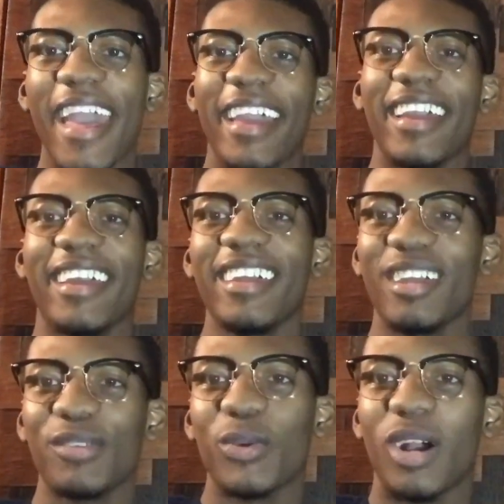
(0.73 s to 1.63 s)
Hey
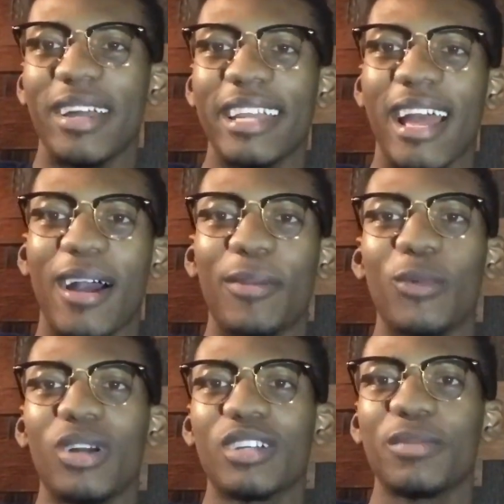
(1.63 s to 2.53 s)
everyone, um,
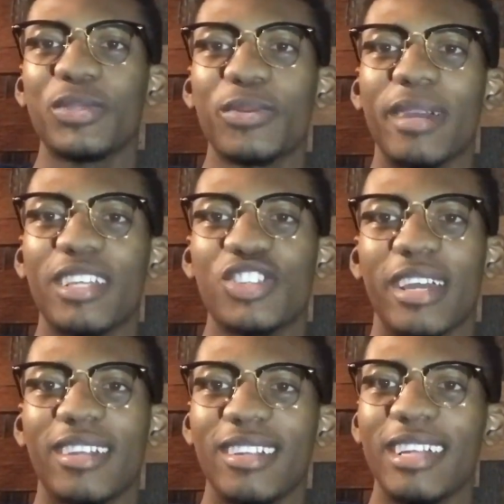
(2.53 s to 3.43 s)
welcome to my channel.